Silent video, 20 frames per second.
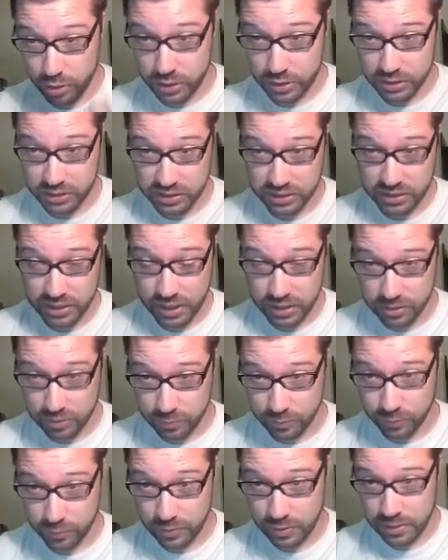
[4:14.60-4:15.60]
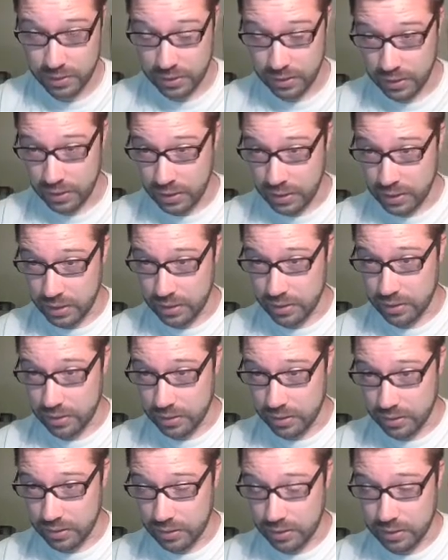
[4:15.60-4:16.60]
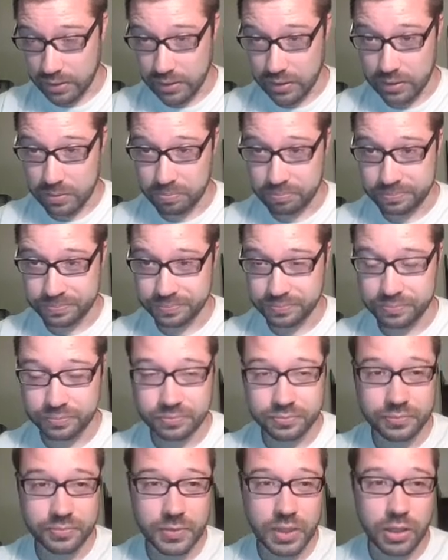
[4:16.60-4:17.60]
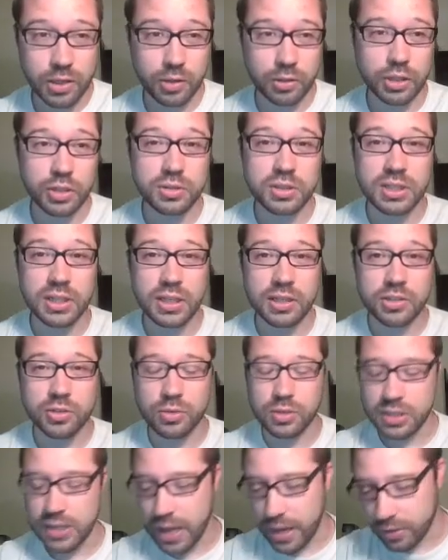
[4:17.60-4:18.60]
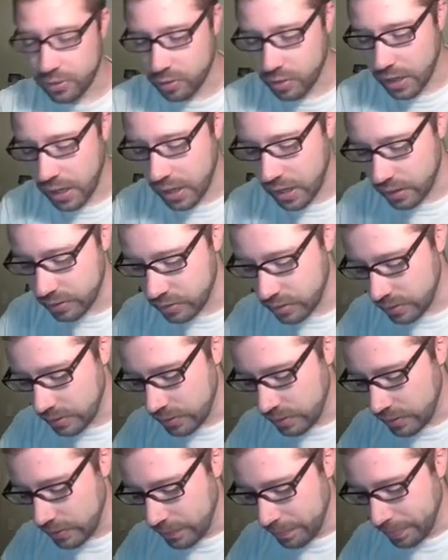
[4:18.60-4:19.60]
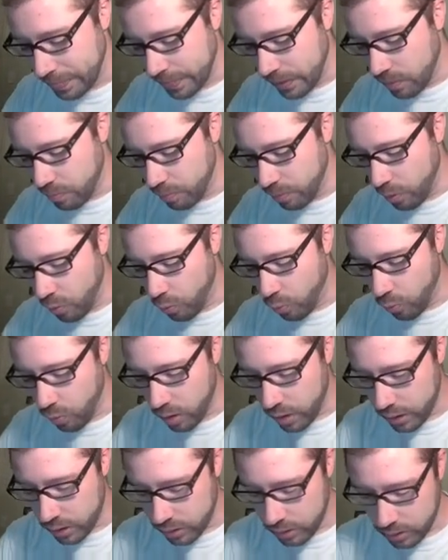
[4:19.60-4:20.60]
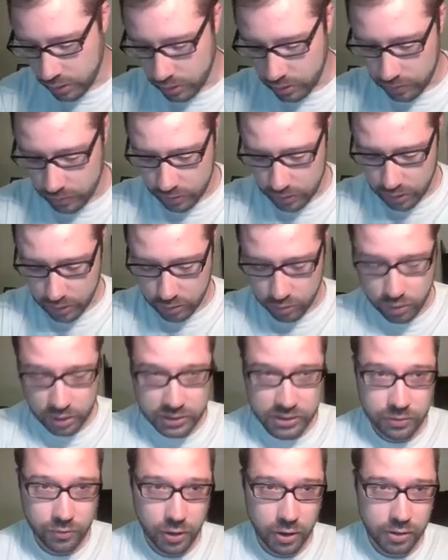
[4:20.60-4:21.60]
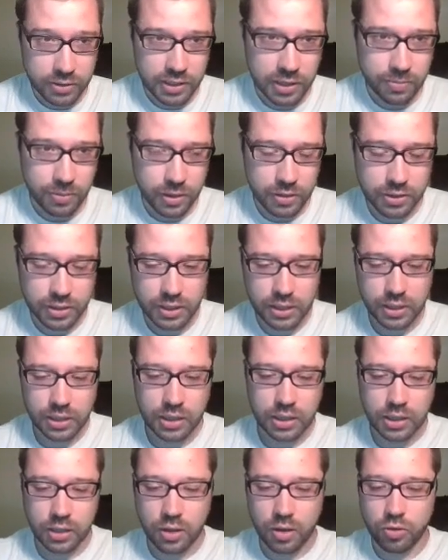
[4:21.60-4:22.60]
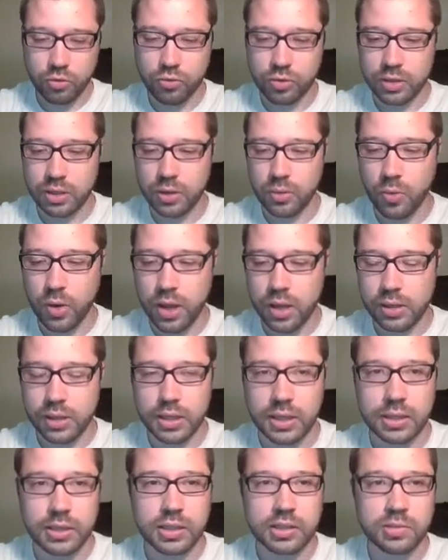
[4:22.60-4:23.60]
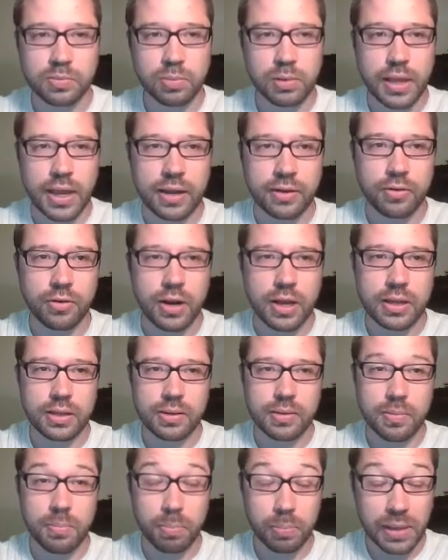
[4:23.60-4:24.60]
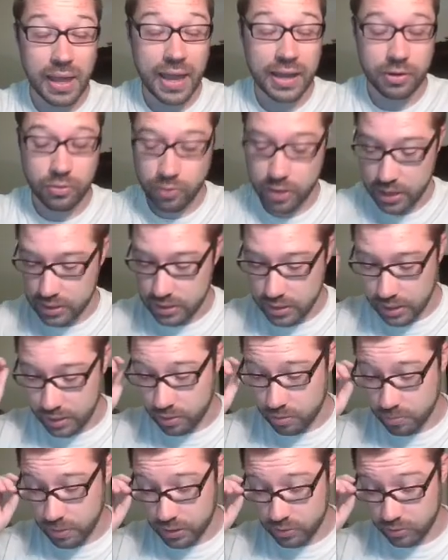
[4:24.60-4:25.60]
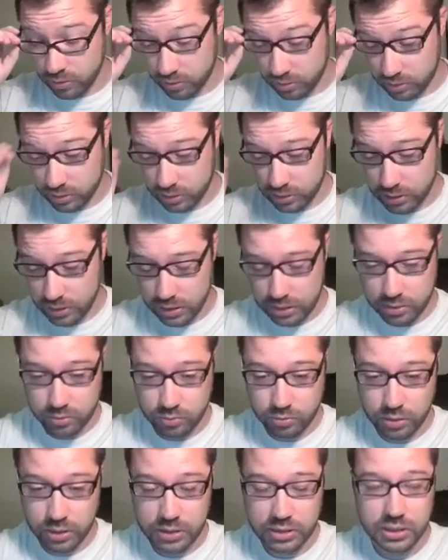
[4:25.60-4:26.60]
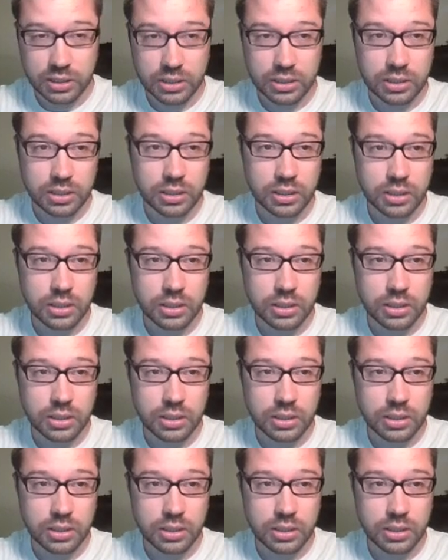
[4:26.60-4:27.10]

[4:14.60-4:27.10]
instead of, using it to attack their hand. But one aggressive archetype I think it could go really well in is black-red elementals. And the reason